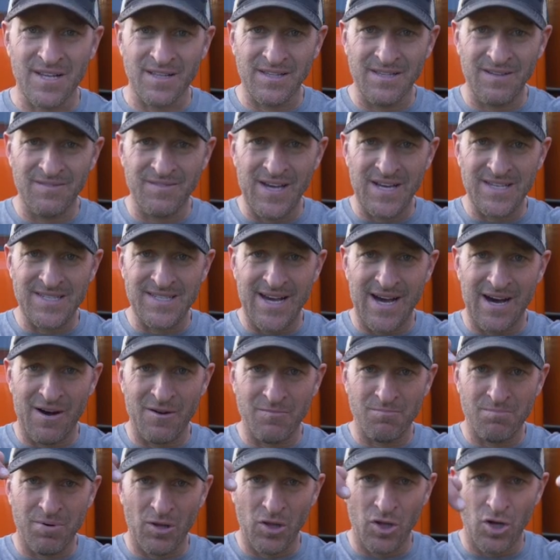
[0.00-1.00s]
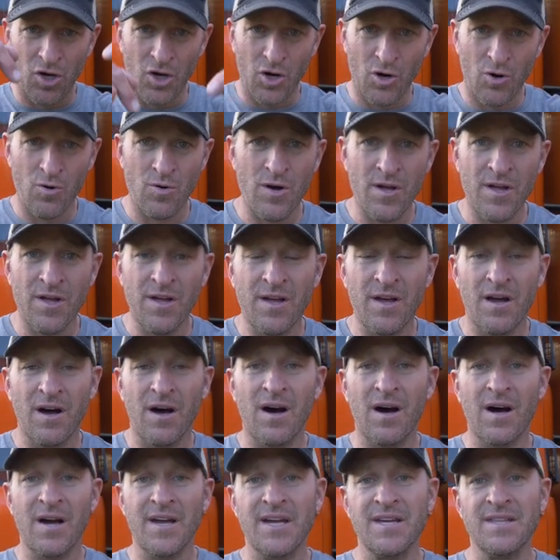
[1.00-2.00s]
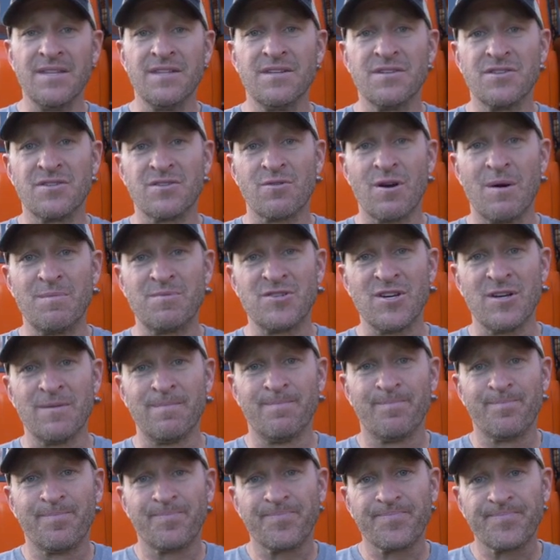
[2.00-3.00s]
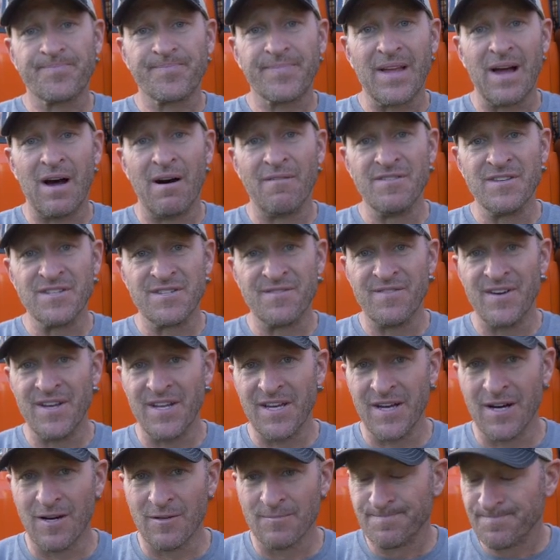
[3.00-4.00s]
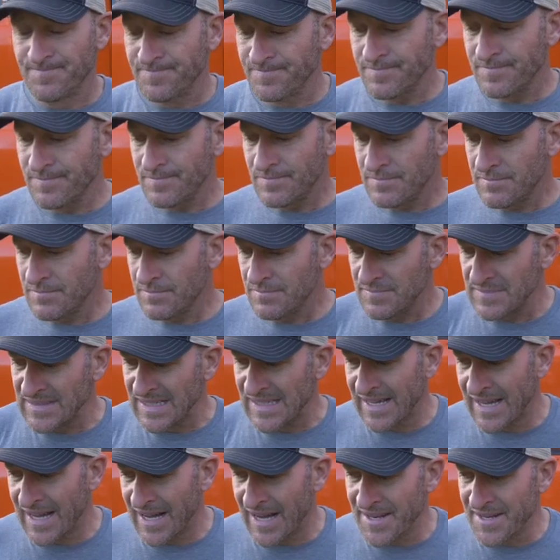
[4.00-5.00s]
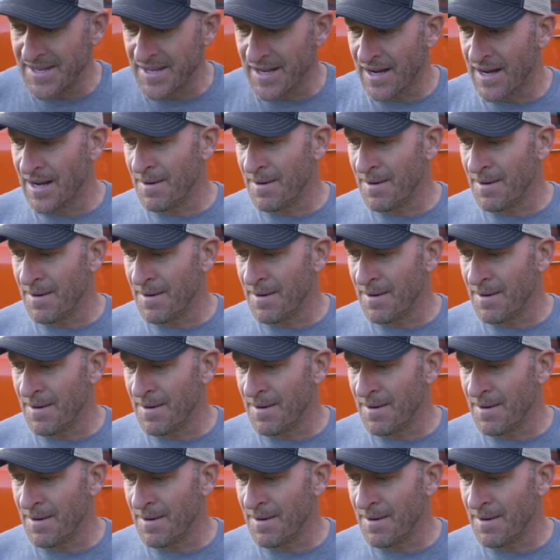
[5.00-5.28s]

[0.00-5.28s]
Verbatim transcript: I'll leave that down below in the description of this video. And